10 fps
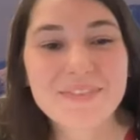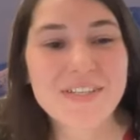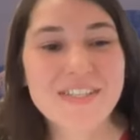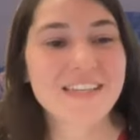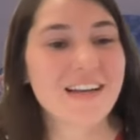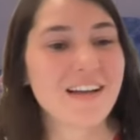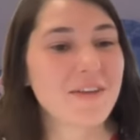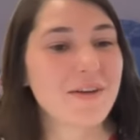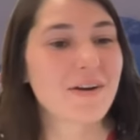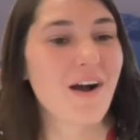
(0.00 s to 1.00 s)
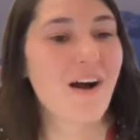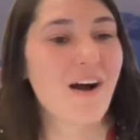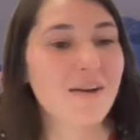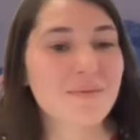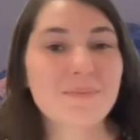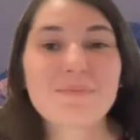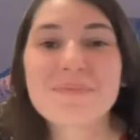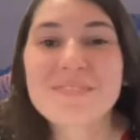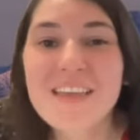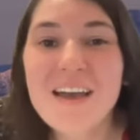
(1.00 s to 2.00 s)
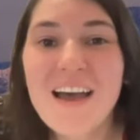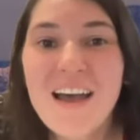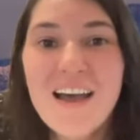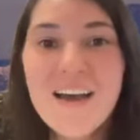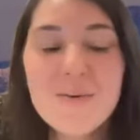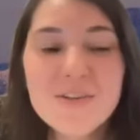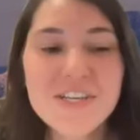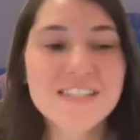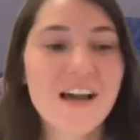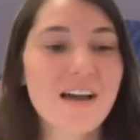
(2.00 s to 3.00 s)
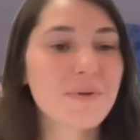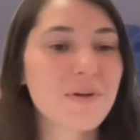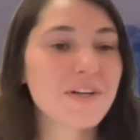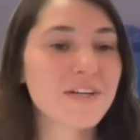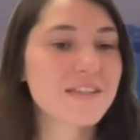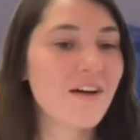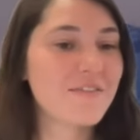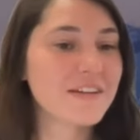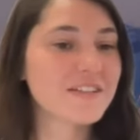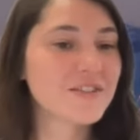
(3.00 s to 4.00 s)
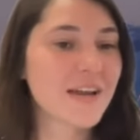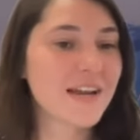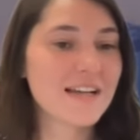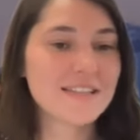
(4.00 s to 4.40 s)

Christina, if you are on, would you like to unmute yourself and join